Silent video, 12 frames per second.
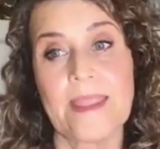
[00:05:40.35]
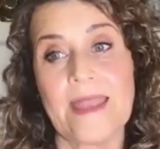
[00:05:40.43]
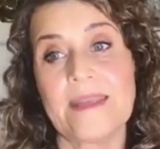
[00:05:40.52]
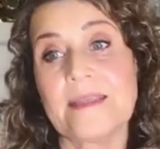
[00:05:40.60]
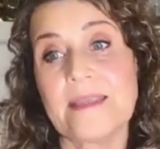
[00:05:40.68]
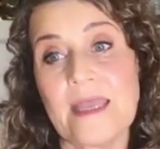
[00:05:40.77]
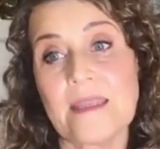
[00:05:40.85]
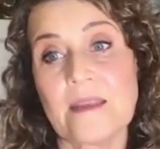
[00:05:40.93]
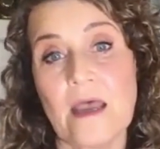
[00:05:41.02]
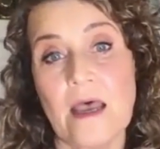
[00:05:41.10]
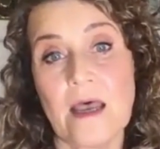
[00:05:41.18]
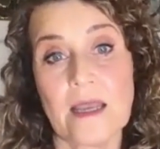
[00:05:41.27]
And
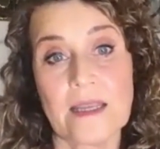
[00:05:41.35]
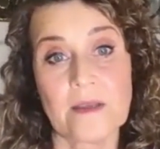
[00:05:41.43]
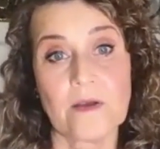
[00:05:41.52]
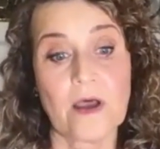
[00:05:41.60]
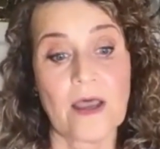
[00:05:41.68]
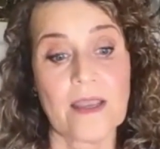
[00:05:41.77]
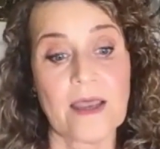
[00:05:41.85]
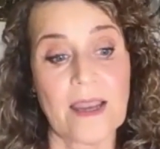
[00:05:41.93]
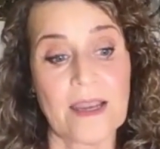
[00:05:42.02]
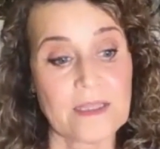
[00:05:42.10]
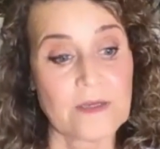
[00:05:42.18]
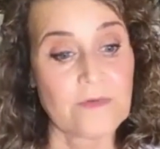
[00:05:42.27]
again, I, I
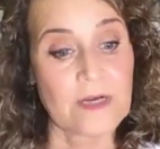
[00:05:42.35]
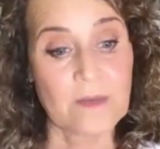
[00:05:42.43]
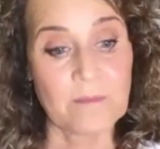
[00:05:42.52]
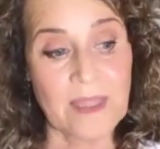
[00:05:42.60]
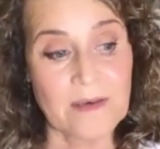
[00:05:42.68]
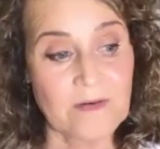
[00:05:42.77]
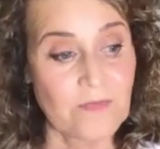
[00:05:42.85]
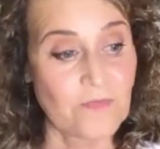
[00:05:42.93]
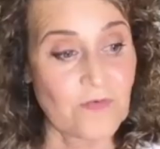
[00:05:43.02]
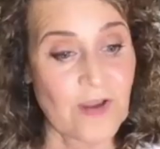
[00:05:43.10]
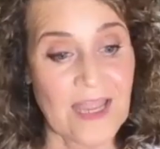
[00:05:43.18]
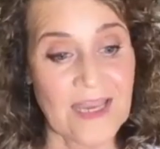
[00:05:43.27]
highly recommend
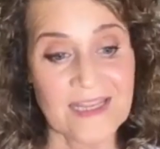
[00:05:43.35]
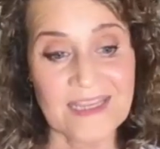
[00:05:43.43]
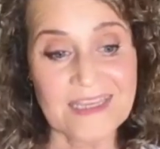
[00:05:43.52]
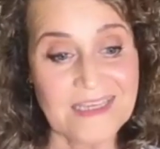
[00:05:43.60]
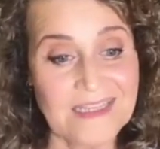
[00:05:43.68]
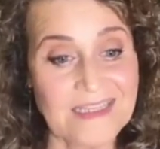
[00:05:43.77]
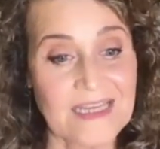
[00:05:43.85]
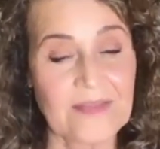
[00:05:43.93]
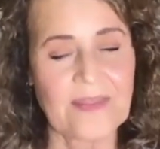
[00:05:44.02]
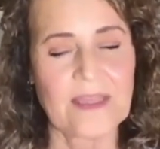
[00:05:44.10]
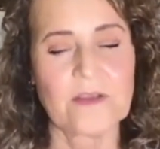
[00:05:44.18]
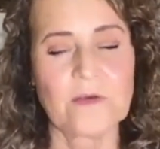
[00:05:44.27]
for any healing
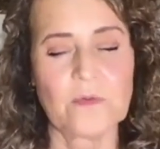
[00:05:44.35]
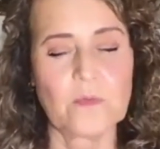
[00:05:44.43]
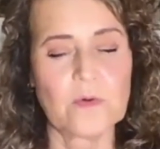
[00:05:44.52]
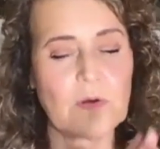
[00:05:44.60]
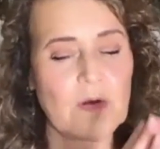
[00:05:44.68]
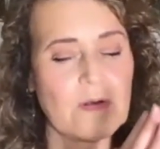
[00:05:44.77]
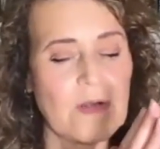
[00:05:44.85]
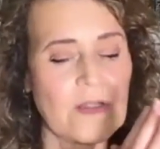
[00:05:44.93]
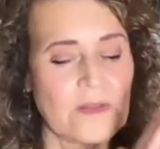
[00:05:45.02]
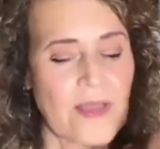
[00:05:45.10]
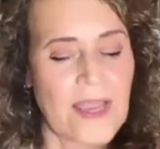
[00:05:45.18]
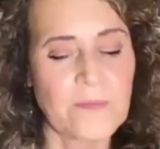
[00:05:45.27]
that you
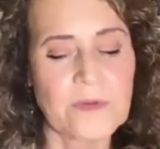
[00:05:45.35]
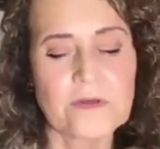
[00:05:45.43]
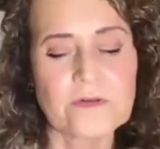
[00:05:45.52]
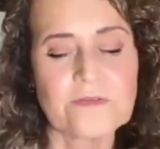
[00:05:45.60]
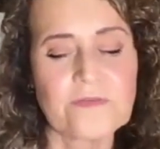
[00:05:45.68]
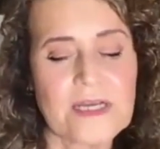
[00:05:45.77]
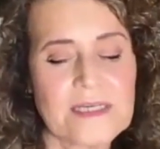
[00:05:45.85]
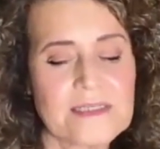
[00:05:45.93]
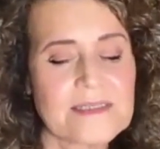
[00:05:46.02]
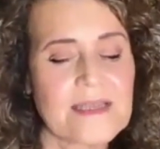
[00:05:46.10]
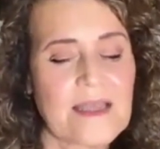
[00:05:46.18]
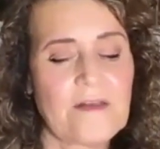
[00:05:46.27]
align with your divine
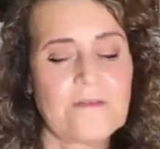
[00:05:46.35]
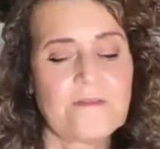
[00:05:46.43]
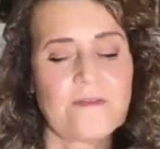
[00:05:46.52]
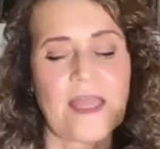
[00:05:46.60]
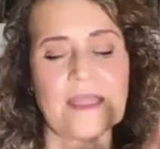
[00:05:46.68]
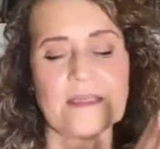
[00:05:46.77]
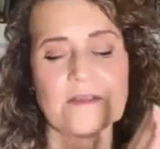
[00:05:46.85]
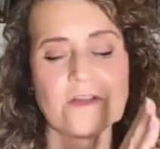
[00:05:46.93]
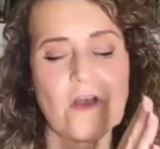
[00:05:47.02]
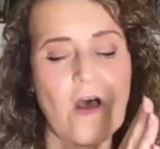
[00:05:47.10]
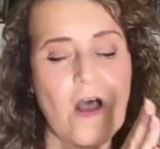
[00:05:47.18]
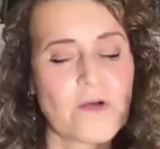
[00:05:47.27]
self and
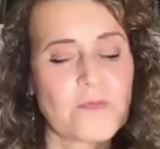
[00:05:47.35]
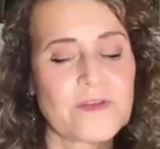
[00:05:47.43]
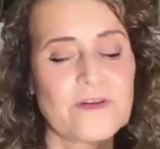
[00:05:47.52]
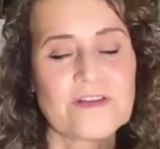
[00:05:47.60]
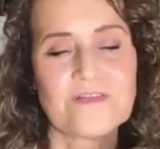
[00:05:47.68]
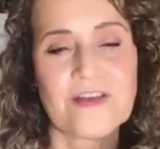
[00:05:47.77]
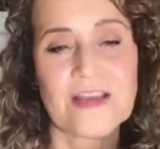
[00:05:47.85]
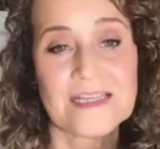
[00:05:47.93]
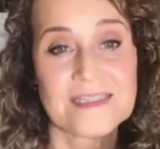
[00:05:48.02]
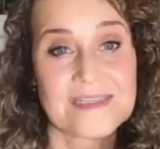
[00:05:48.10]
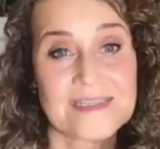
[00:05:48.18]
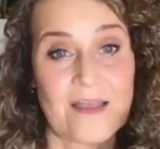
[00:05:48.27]
talk with your
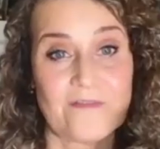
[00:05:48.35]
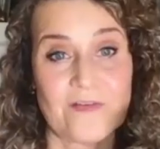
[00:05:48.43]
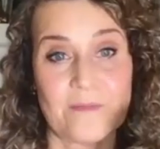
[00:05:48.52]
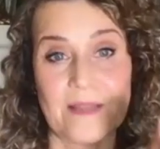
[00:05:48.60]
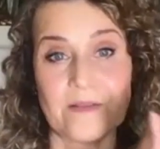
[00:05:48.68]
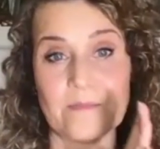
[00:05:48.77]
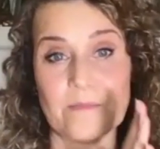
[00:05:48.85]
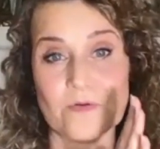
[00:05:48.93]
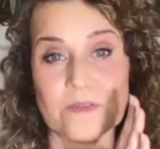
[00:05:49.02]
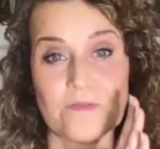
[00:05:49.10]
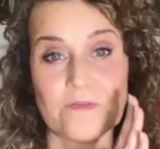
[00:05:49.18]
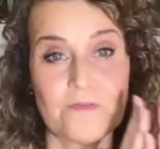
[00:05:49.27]
divine self about the
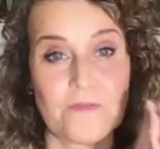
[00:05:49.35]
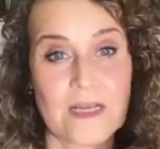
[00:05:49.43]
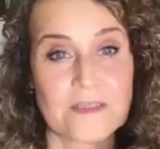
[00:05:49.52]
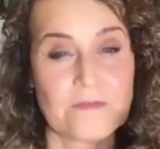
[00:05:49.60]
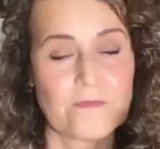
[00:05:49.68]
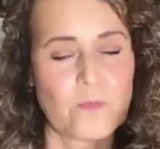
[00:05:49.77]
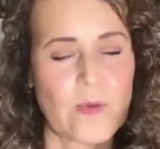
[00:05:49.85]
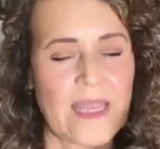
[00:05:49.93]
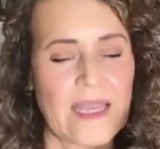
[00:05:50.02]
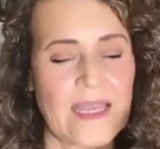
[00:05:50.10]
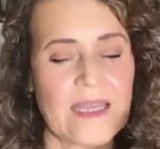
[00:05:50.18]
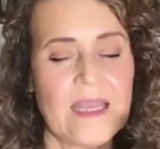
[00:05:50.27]
most effective
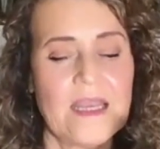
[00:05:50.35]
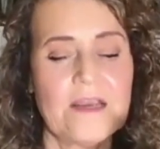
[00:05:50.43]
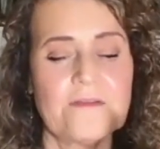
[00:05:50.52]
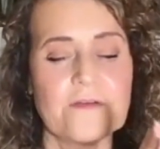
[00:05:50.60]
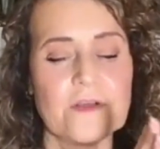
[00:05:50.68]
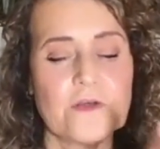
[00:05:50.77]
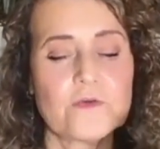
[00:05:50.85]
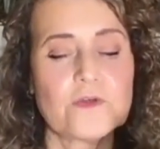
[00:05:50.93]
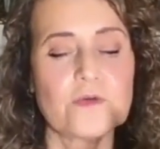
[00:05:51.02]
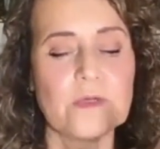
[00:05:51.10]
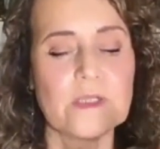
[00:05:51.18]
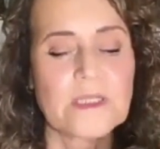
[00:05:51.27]
way for you
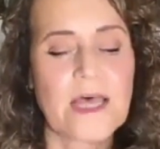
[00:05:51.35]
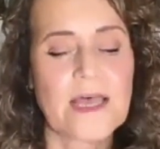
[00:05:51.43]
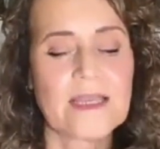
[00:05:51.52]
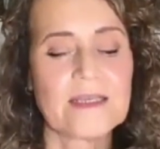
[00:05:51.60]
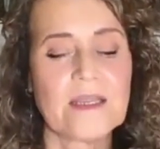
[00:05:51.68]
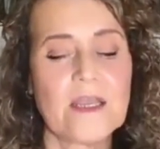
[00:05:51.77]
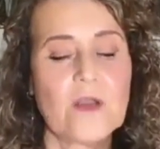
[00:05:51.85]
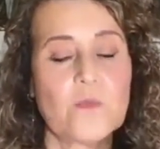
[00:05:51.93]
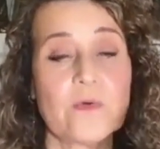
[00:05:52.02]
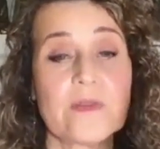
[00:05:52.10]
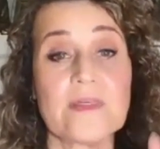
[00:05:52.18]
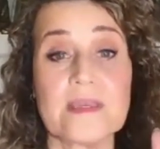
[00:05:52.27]
to align
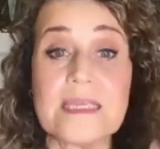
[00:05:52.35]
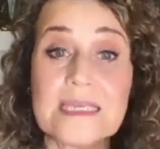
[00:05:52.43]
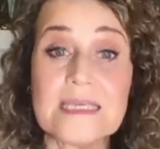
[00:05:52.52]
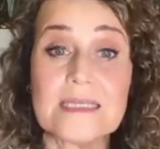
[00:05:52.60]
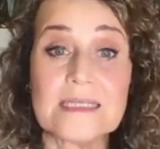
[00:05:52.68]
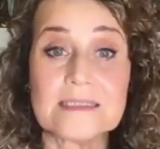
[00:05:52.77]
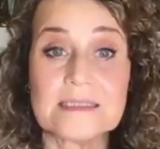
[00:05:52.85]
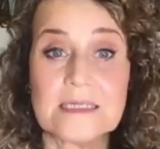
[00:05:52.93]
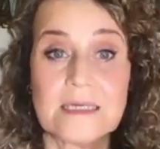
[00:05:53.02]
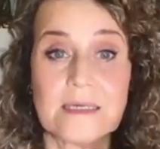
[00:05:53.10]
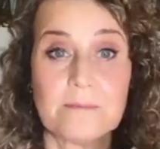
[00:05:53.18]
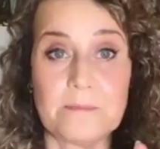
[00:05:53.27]
with a healed
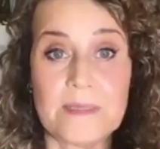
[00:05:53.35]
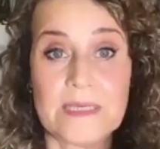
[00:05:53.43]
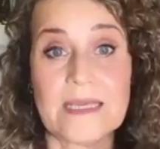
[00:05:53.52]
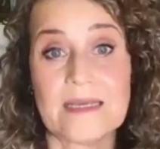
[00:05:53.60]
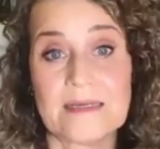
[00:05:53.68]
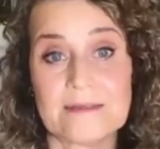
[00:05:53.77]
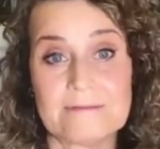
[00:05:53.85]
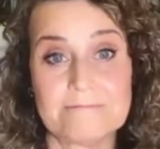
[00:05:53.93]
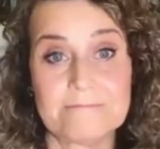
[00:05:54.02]
being